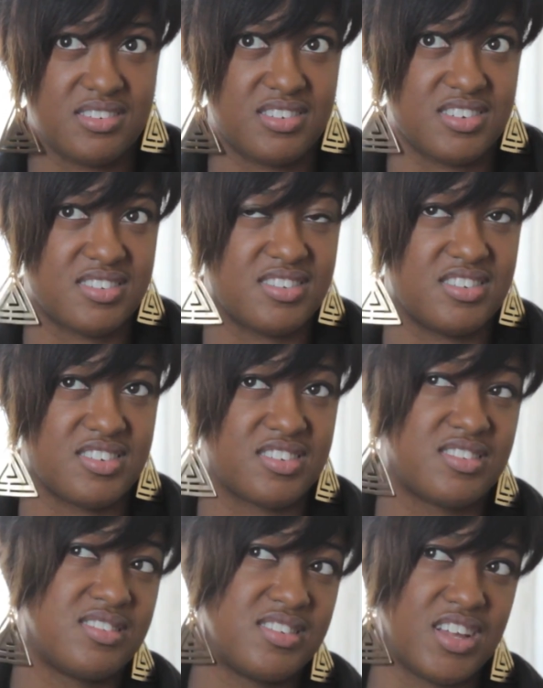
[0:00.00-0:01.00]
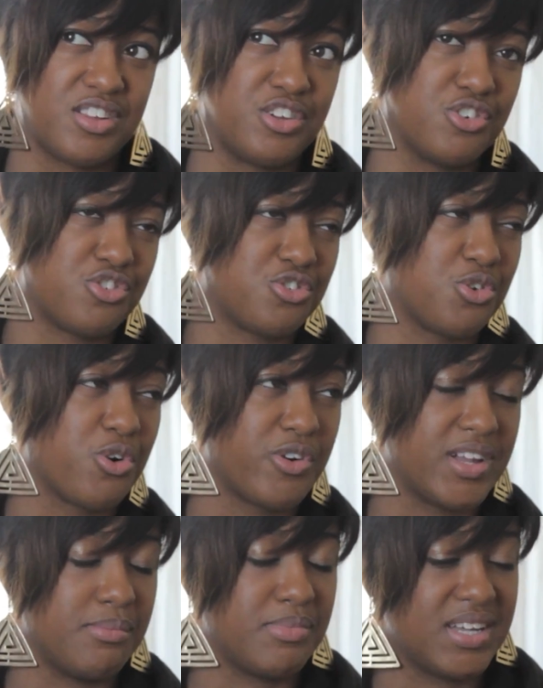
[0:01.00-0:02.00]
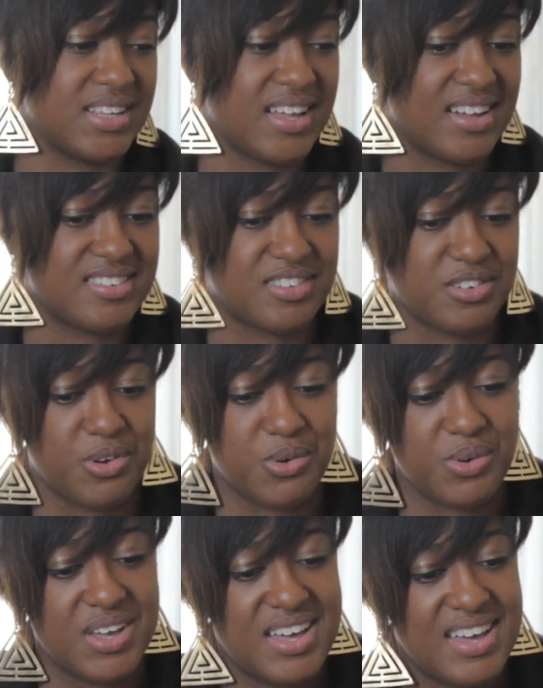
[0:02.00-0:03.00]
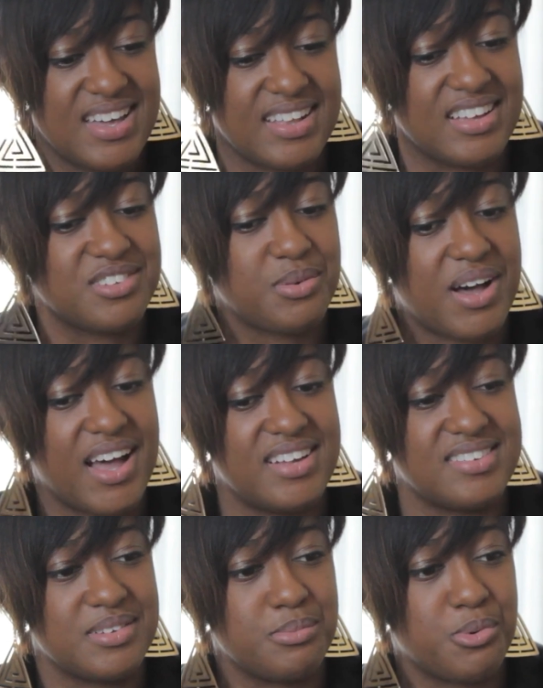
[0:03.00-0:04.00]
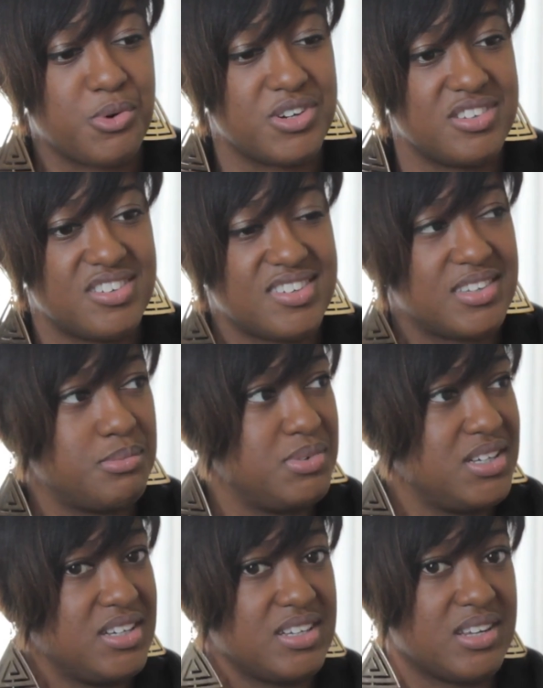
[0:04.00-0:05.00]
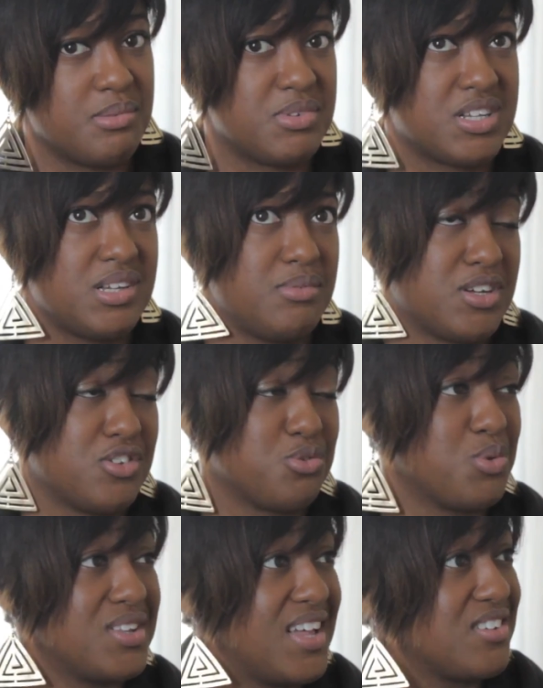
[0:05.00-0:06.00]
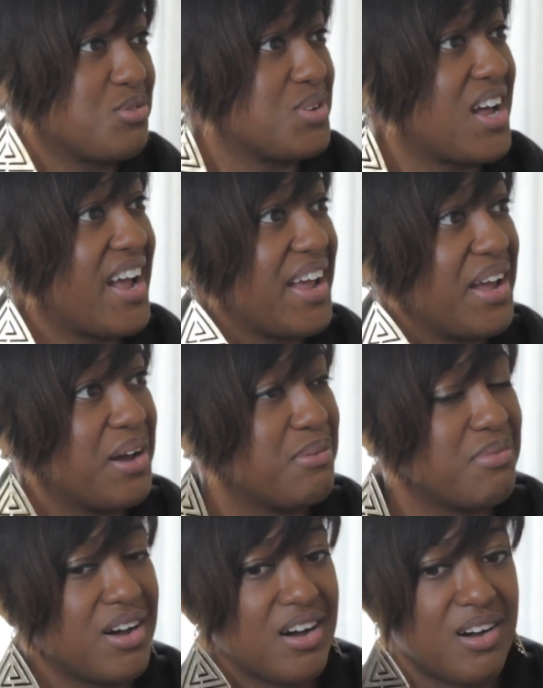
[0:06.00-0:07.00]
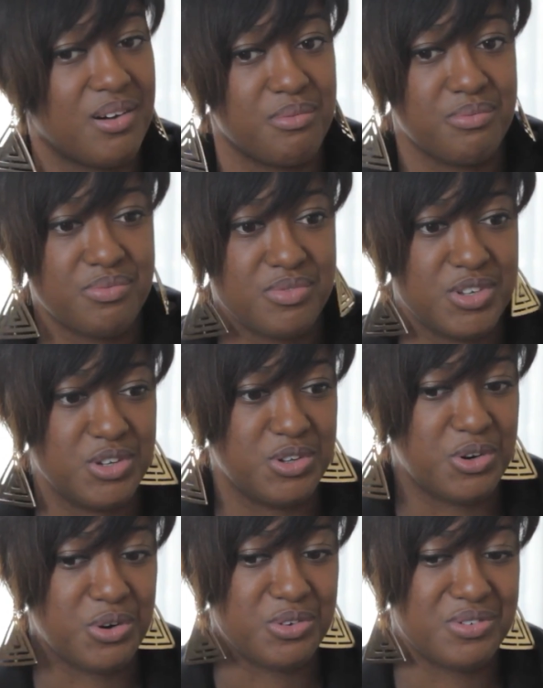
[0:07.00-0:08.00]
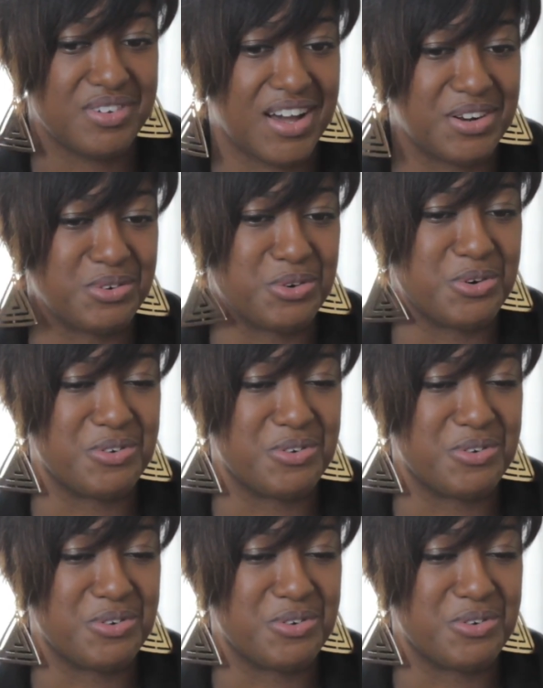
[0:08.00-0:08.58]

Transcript: just telling your story and being that. So that's why it's important just to be an MC, because one, that's what I am. I don't go